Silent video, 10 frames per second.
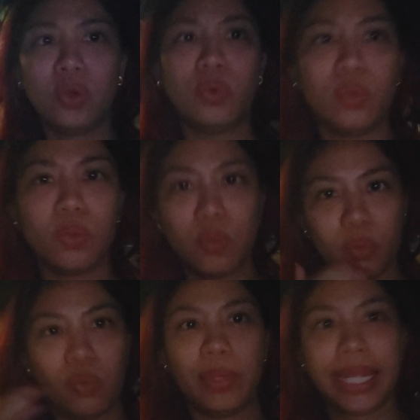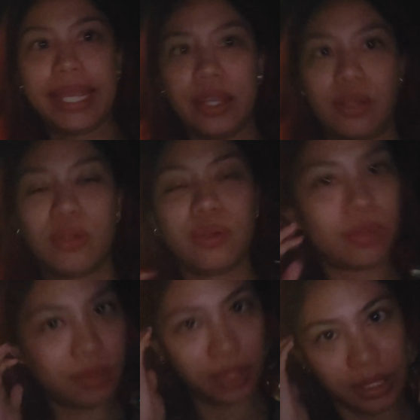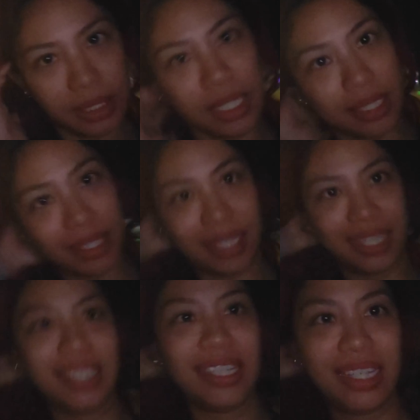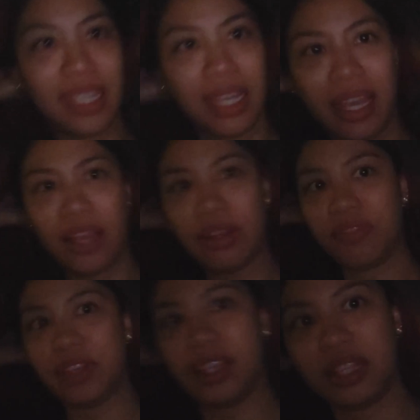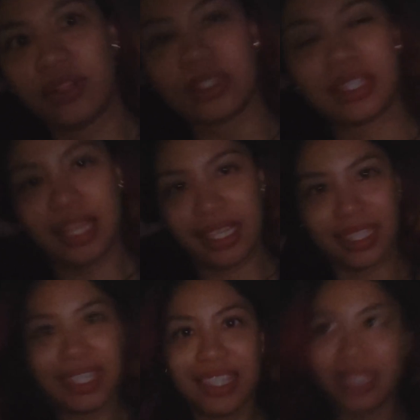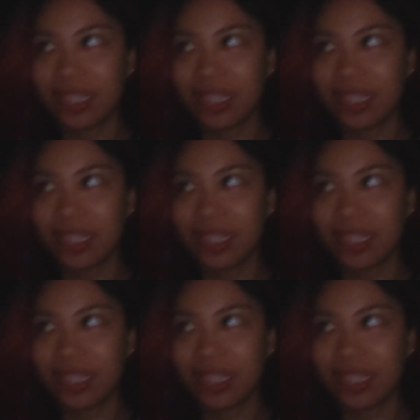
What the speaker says: Oh, well, this is how everything looks like